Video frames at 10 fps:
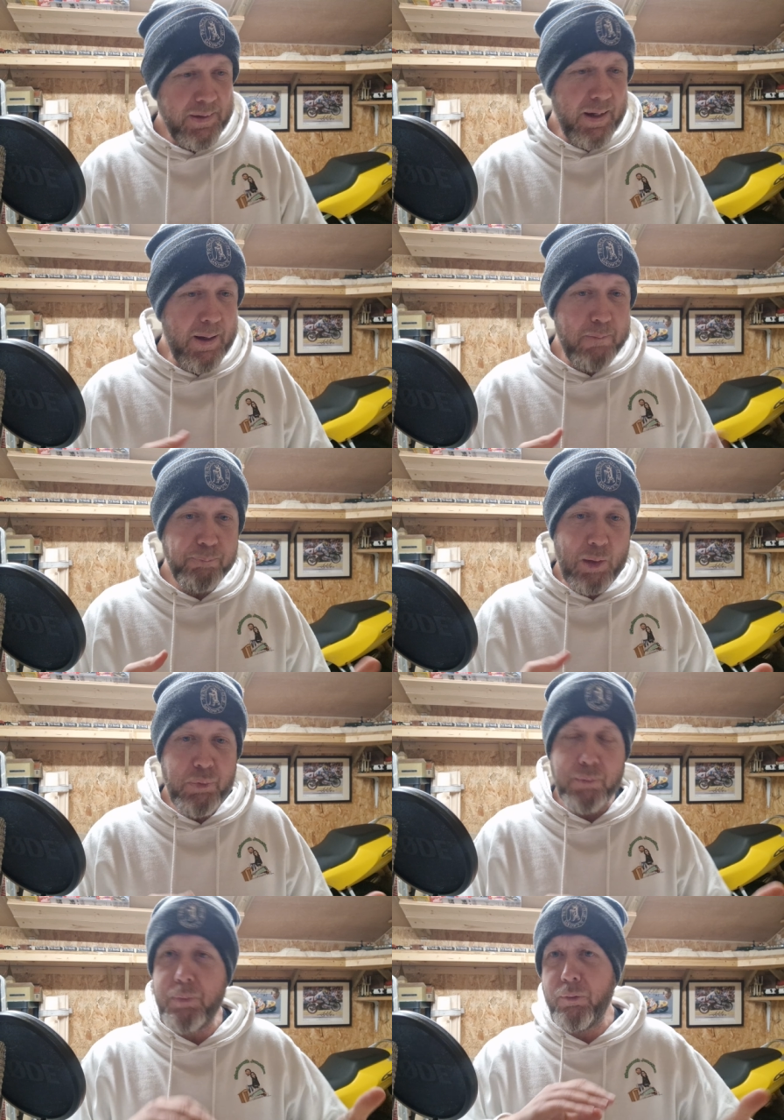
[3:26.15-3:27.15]
Um,
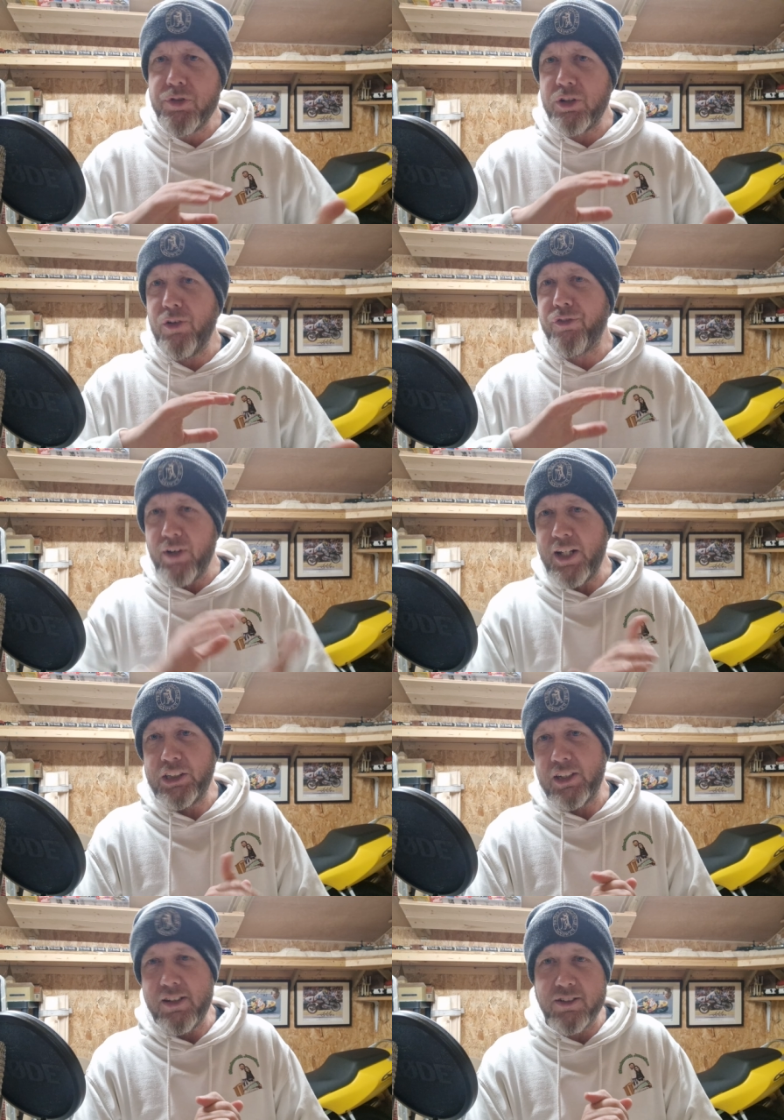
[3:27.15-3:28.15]
but I've been promising you for
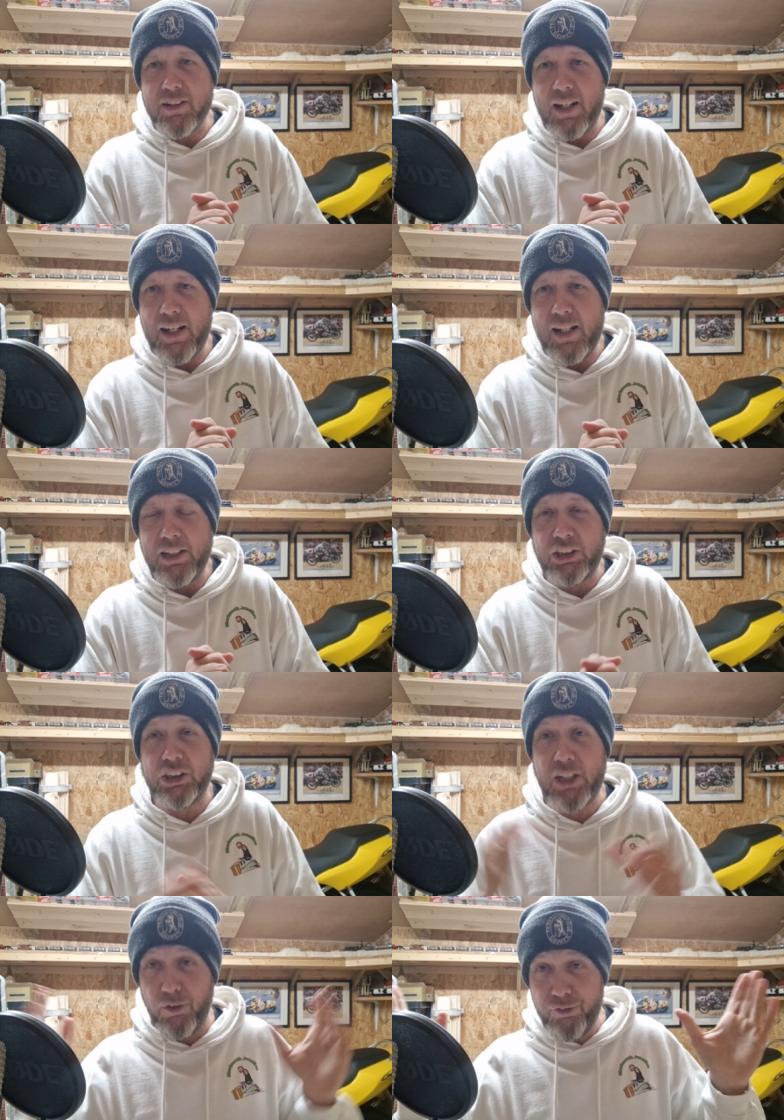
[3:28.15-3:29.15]
ages a
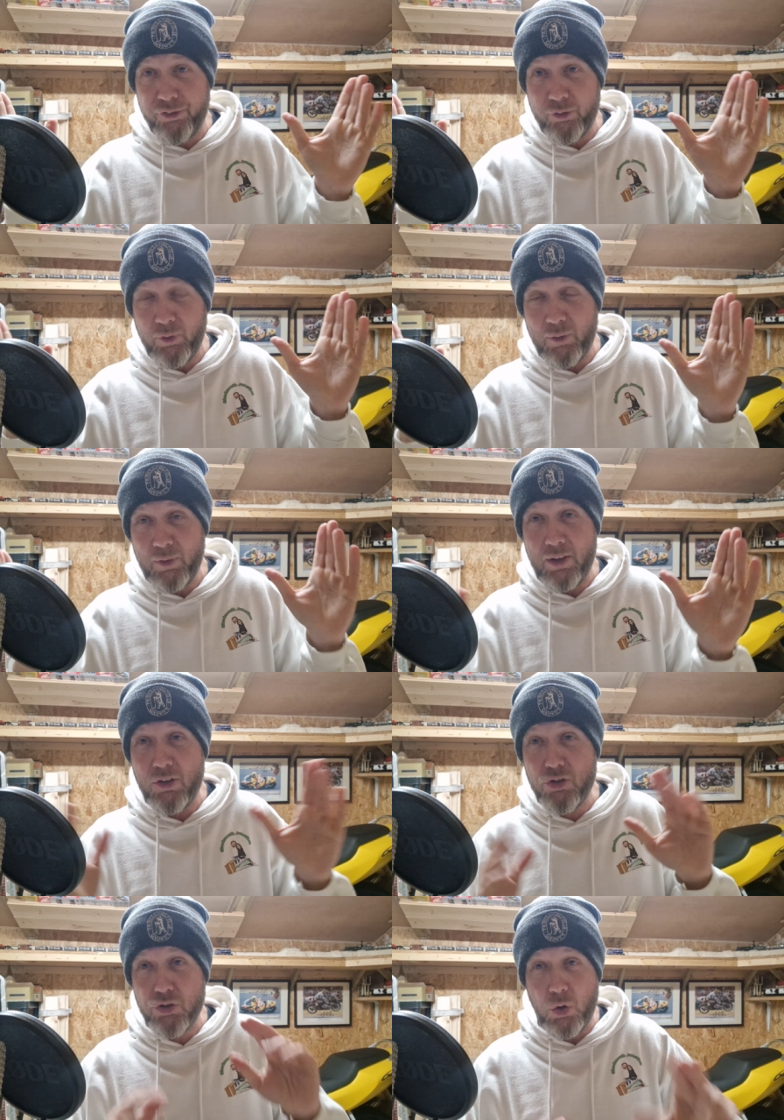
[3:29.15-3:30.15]
shelf with
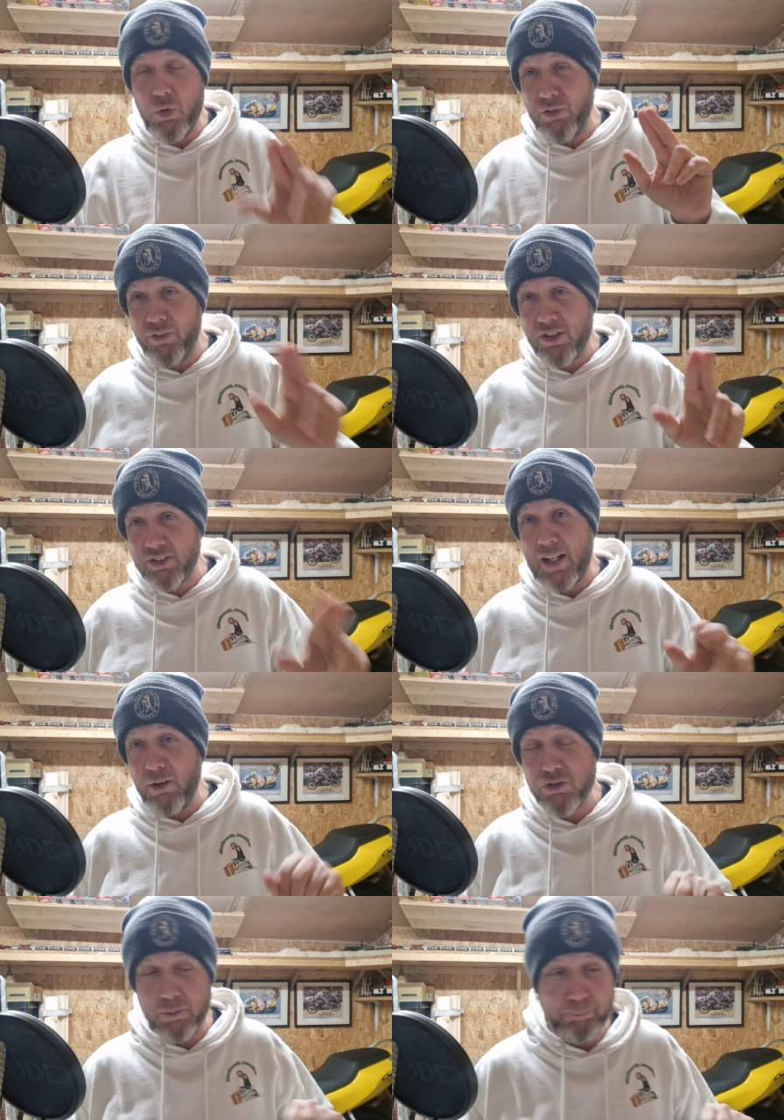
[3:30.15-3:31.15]
two different
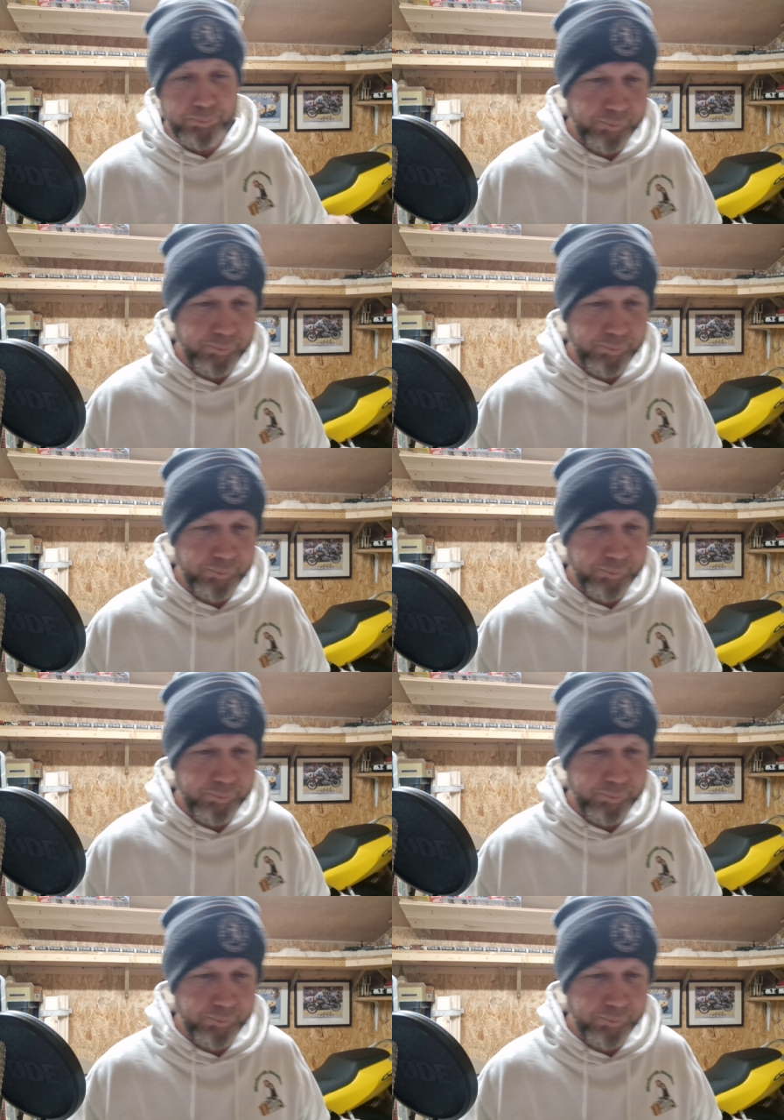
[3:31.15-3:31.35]
scales on.